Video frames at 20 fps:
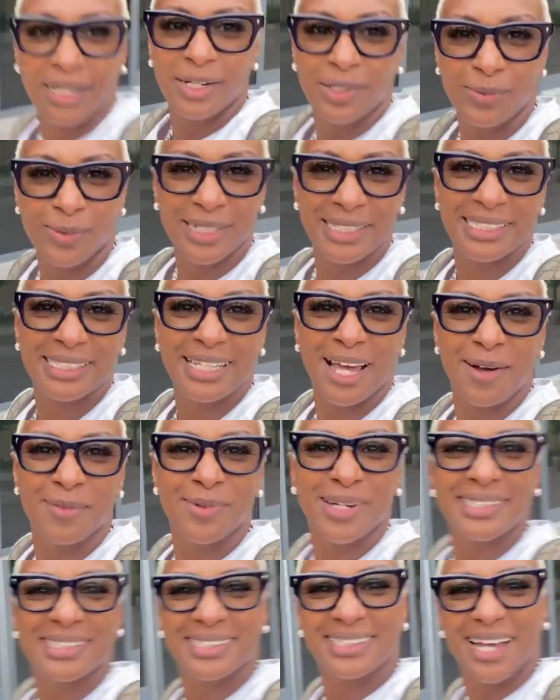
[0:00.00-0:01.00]
What's up,
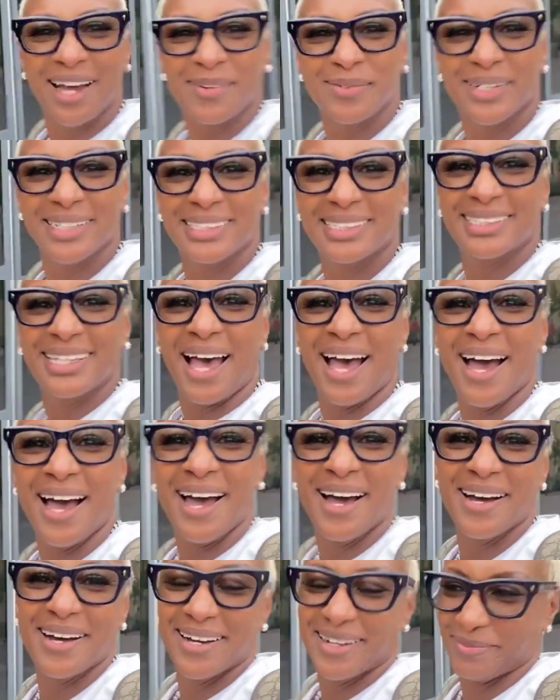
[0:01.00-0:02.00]
what's up, what's
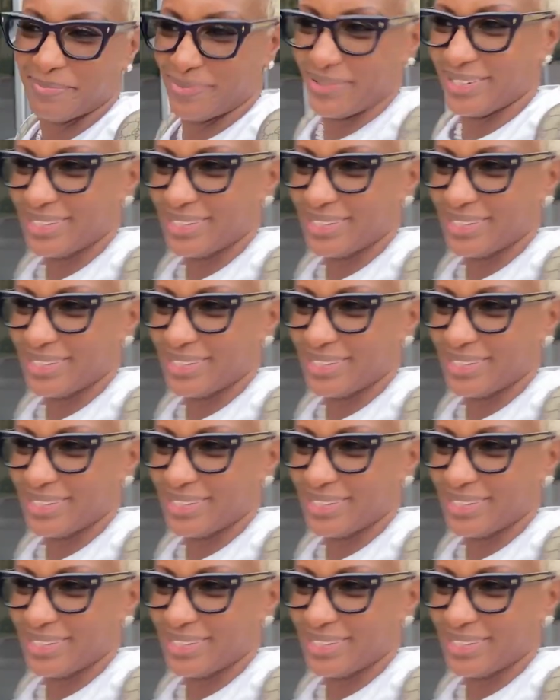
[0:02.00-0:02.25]
up?